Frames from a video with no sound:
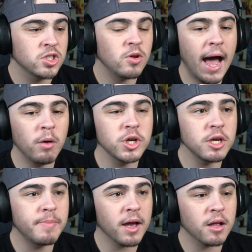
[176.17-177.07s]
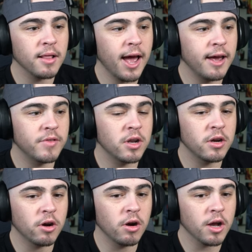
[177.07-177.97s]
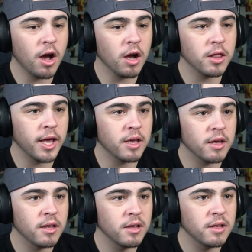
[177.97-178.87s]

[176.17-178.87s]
So how is she back alive? Didn't Uragok like...